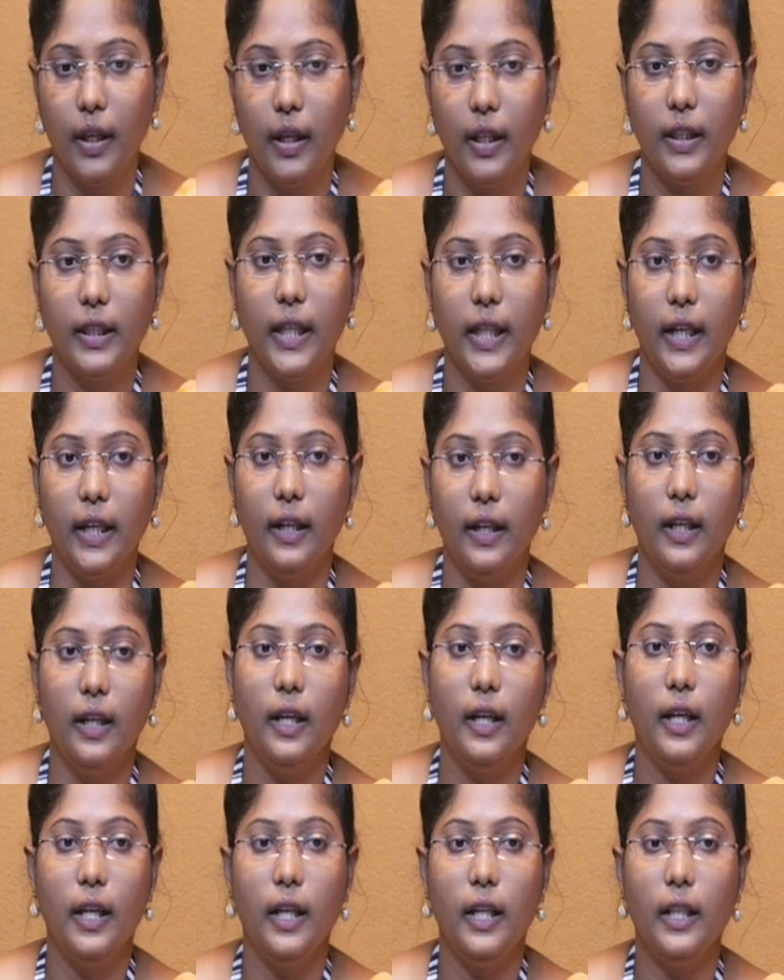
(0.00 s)
Then
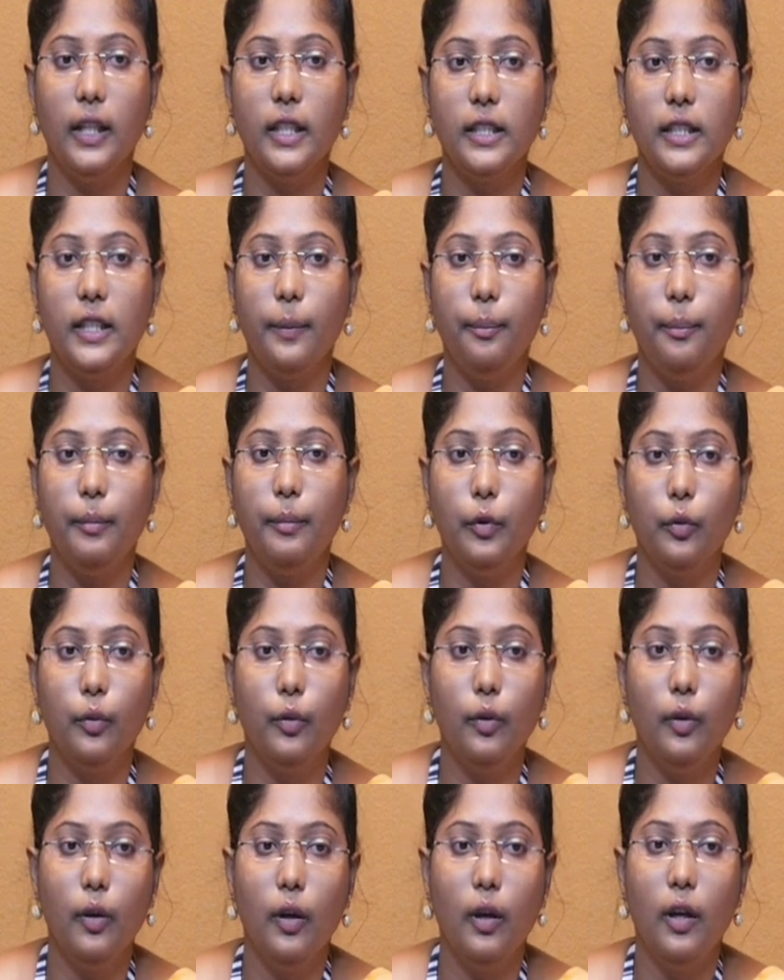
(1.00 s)
in the step
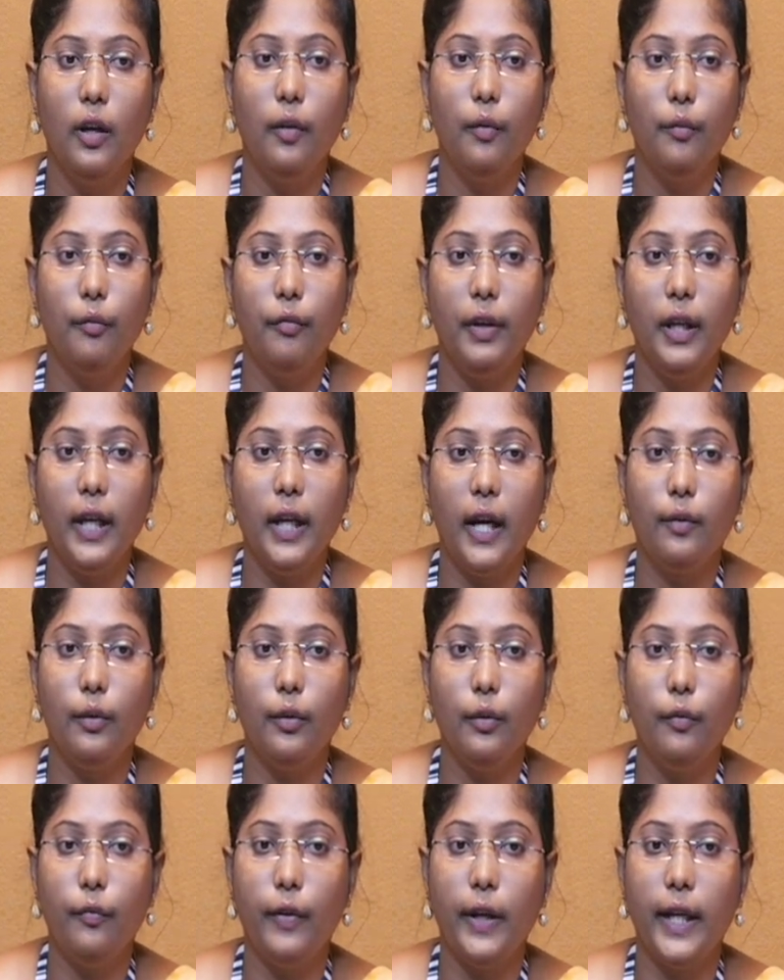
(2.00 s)
2 we have
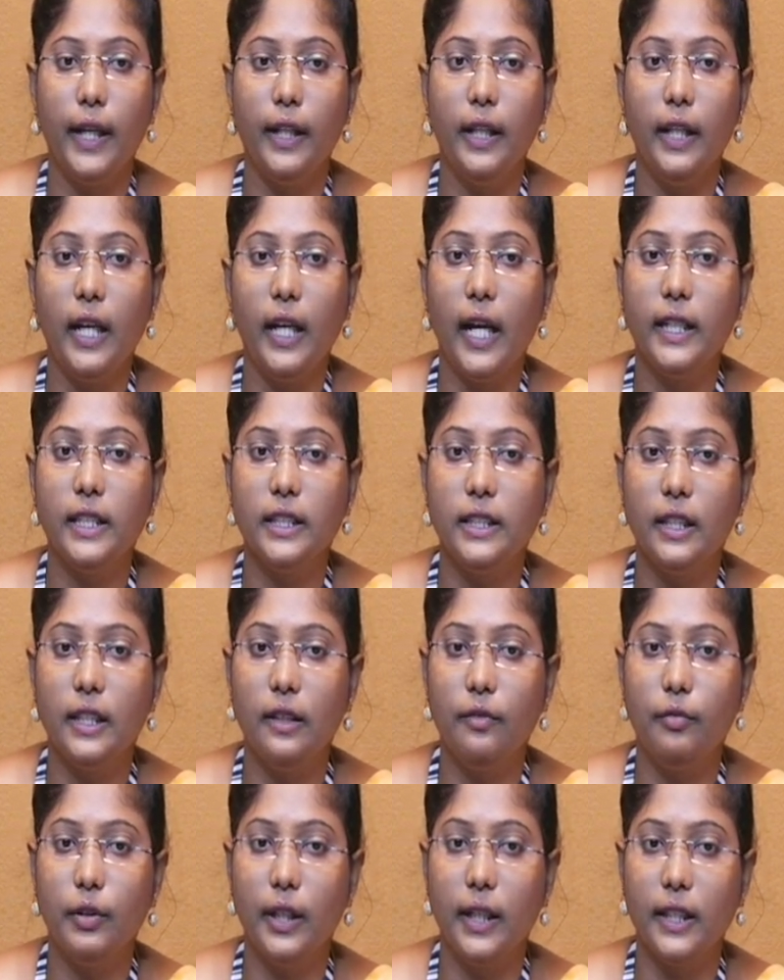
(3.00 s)
to find the
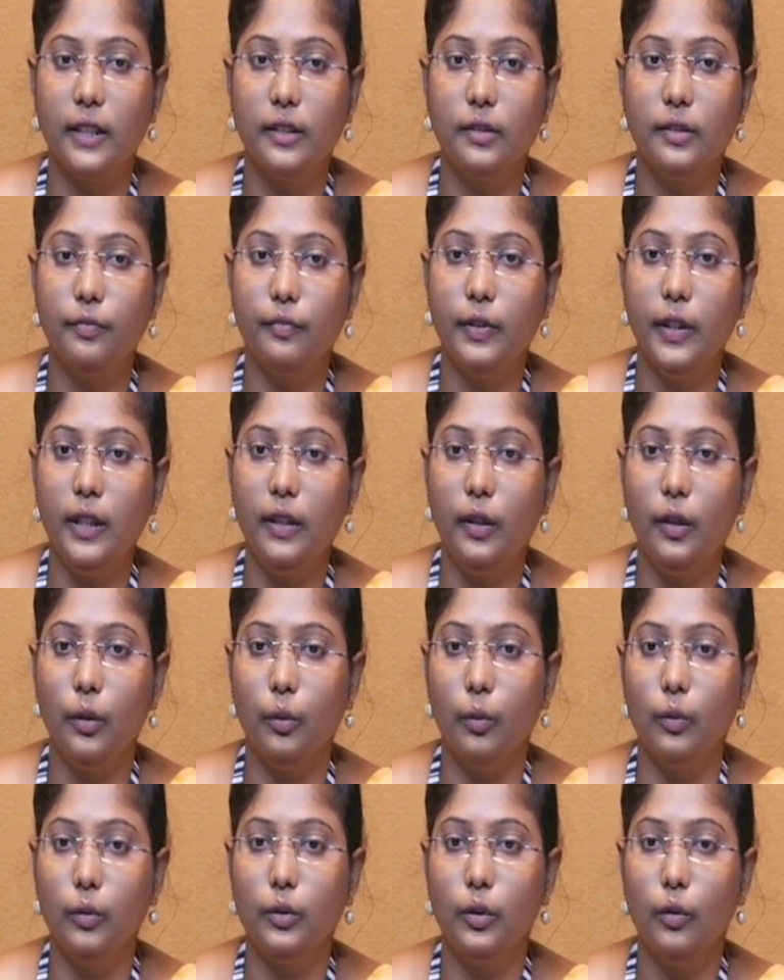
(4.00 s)
adjacent vertex for 2.
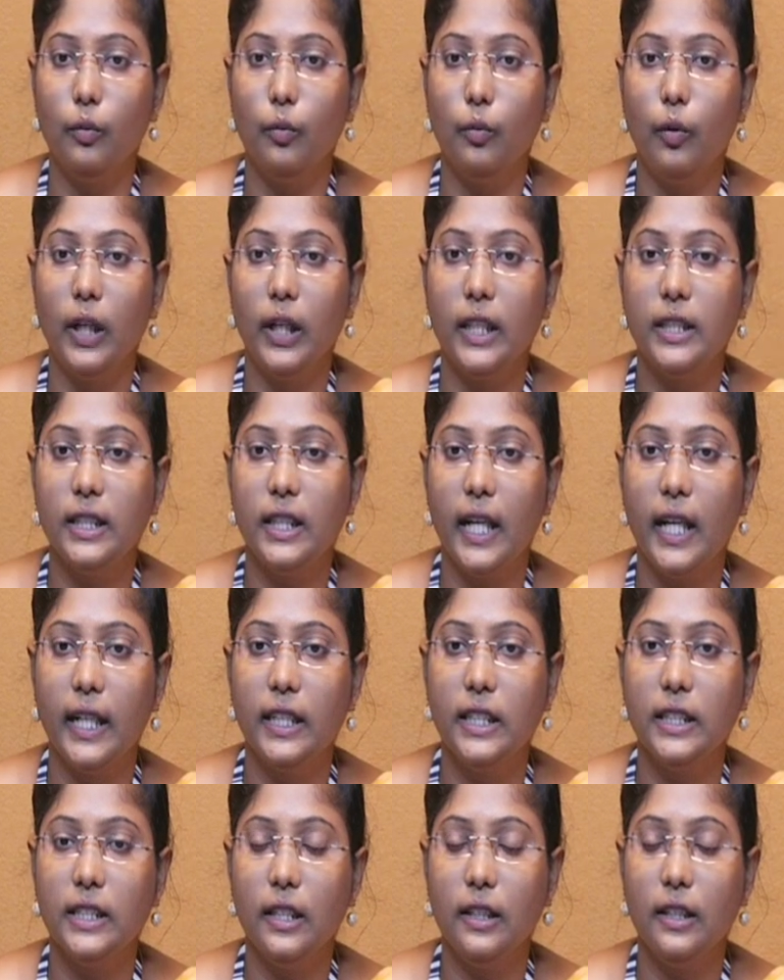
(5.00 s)
So, what is the
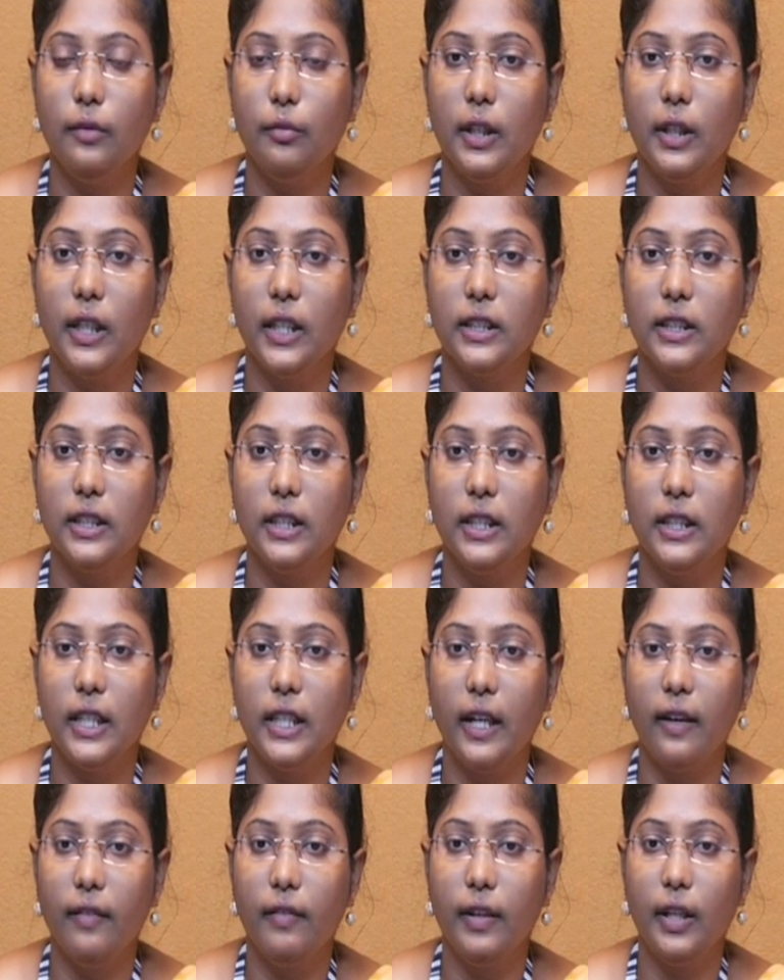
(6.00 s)
adjacent vertex? It is
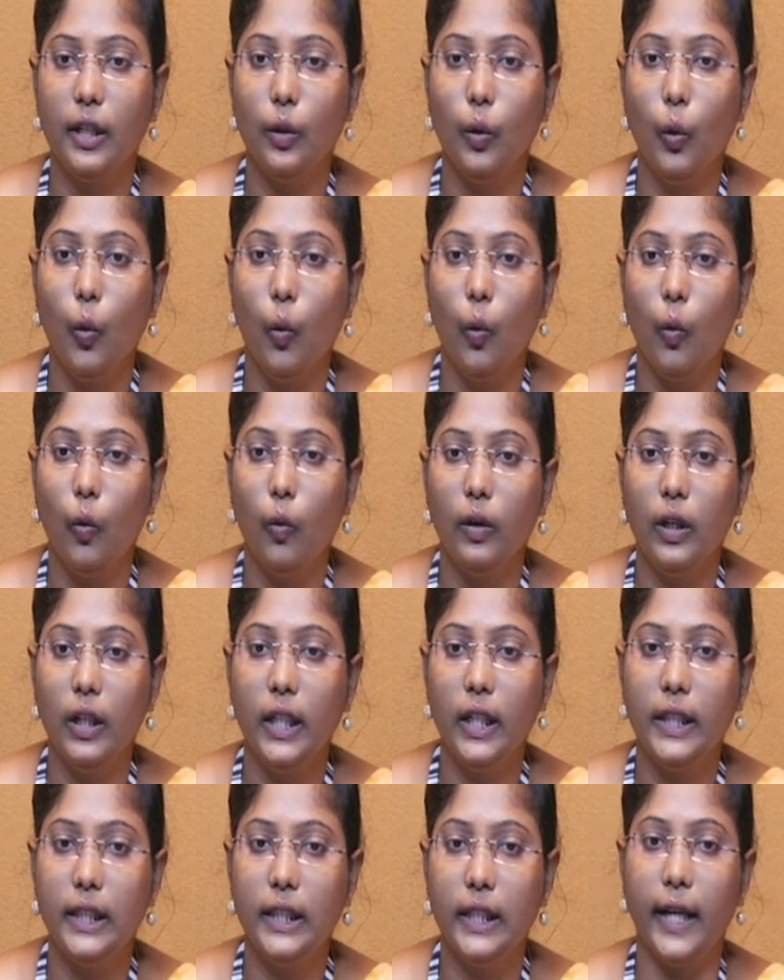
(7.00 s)
having
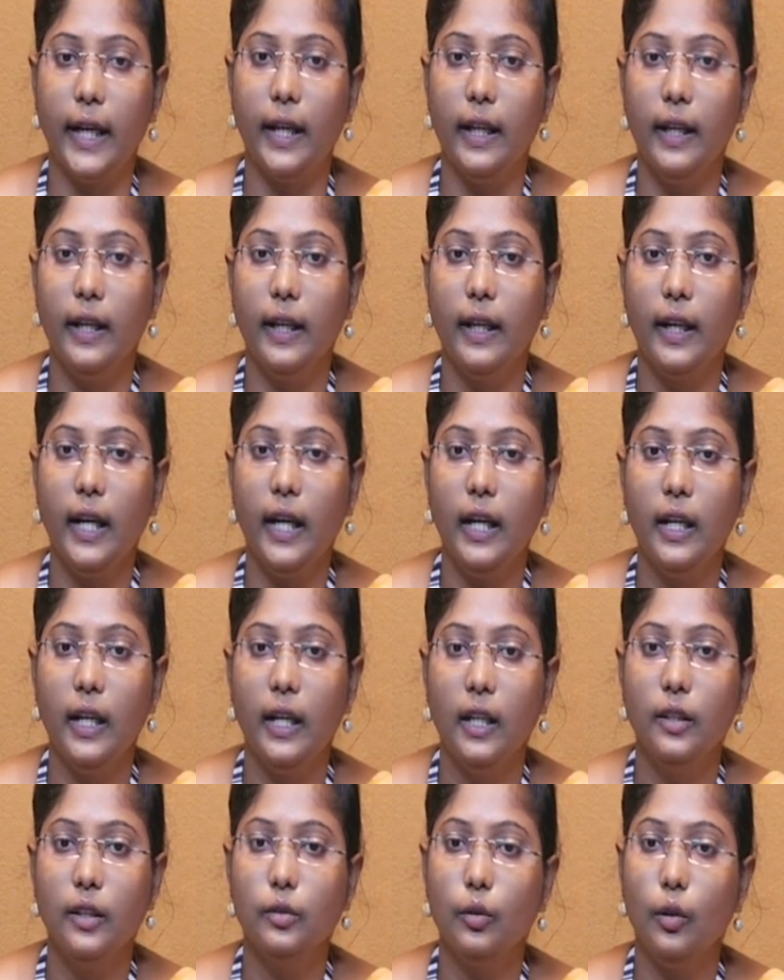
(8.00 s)
only 3, right.
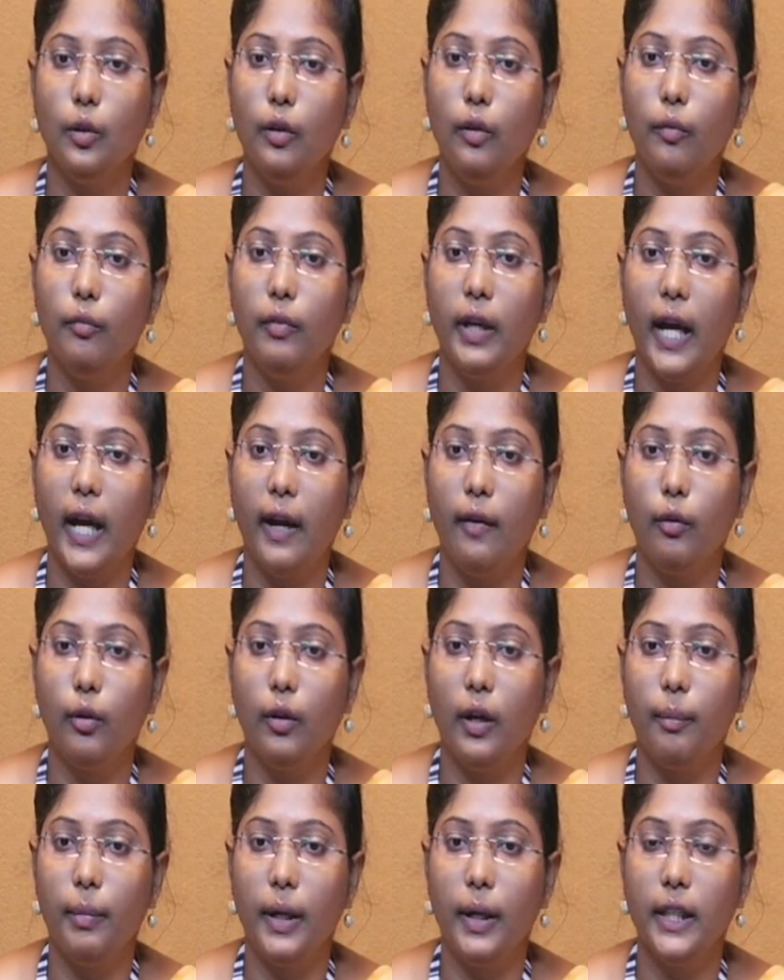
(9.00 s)
So, we have
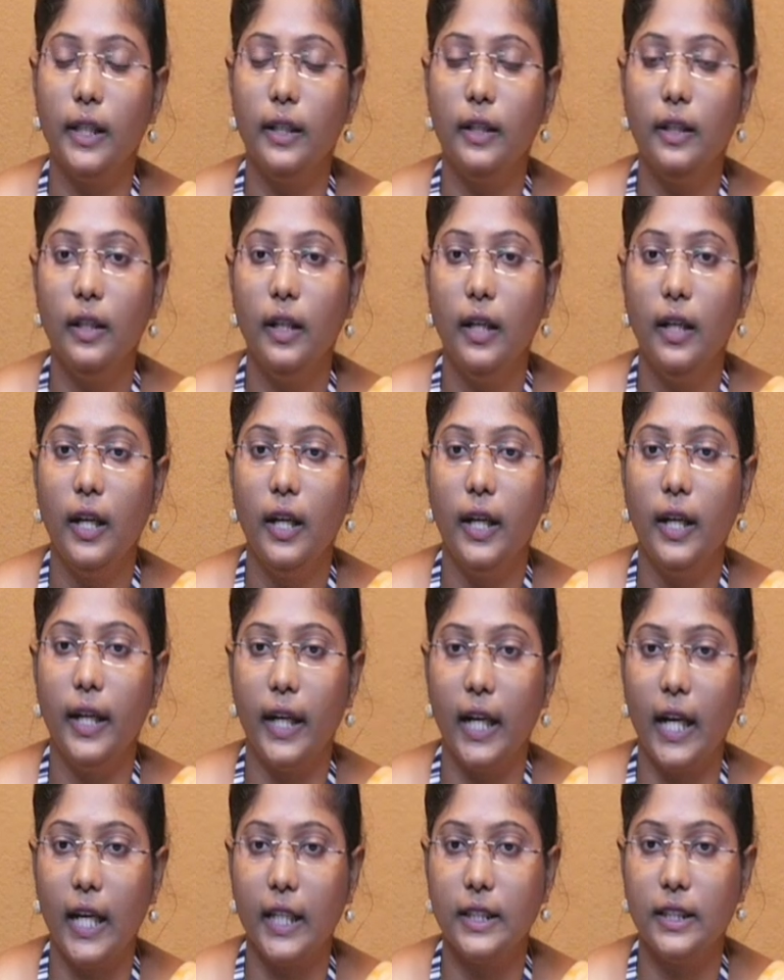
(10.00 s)
to apply the
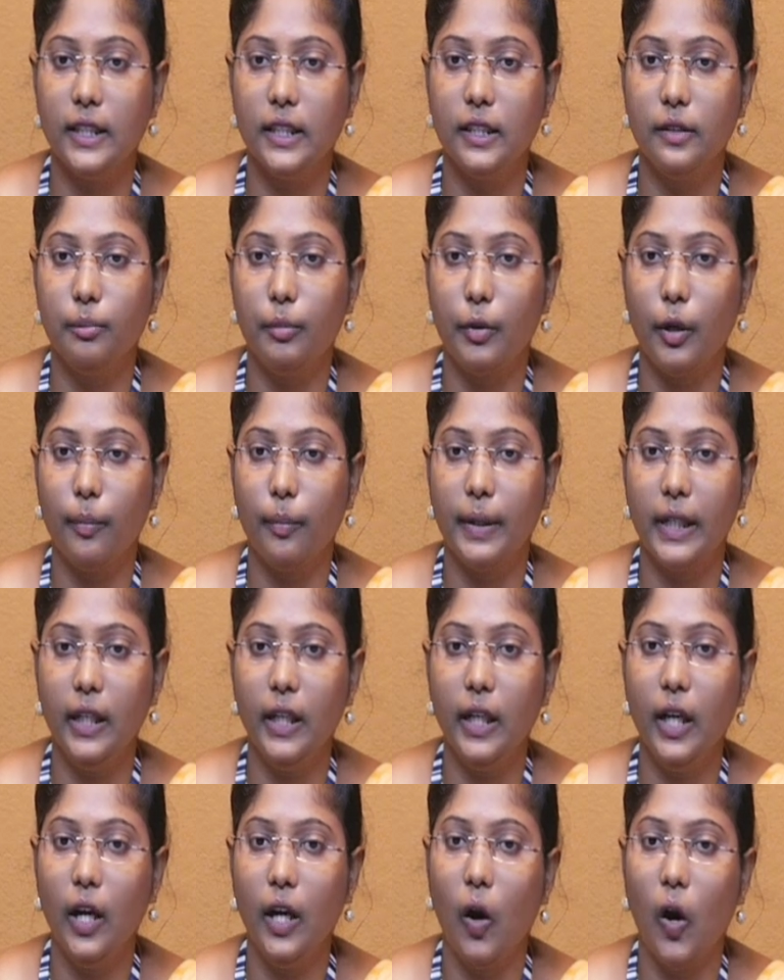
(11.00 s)
relaxation property
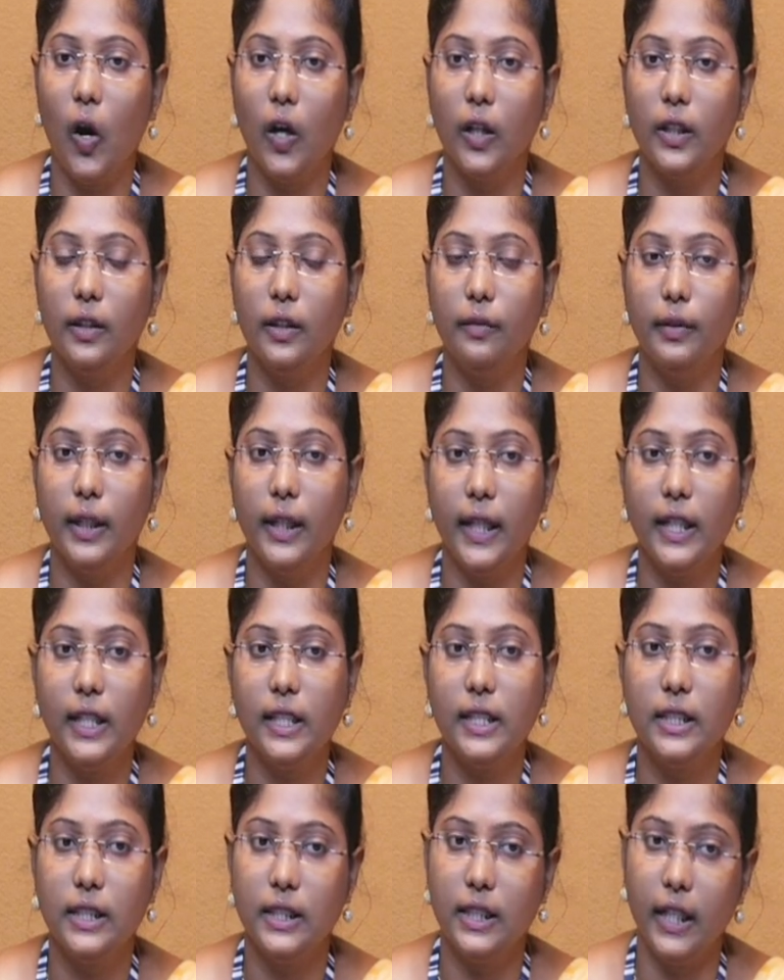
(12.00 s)
on the
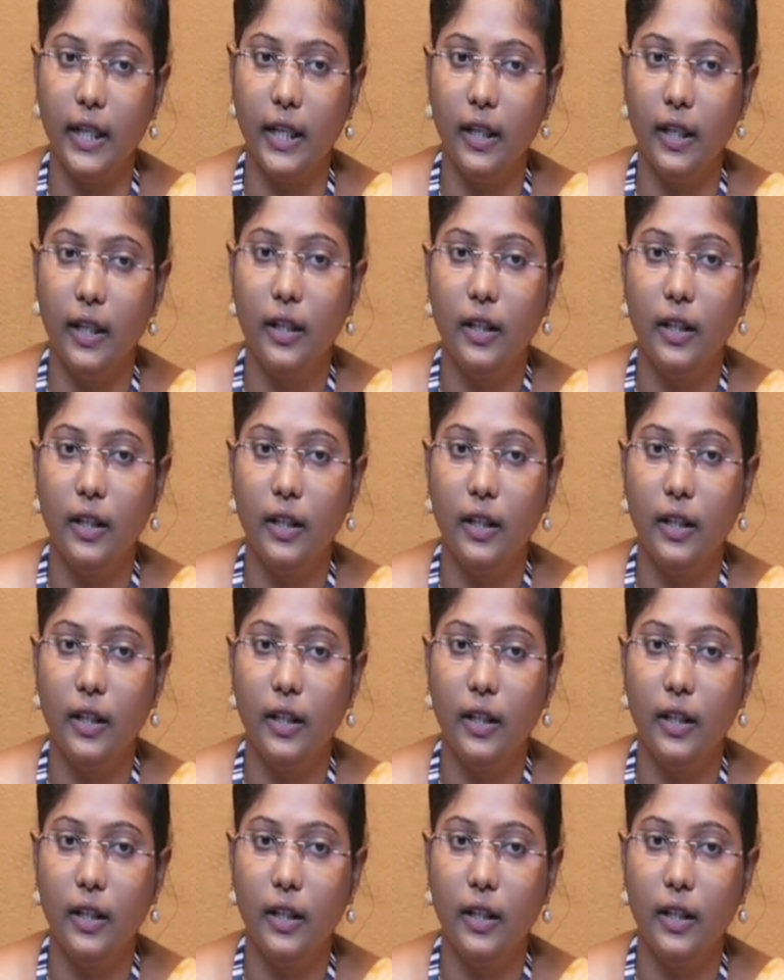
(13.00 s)
vertex 3.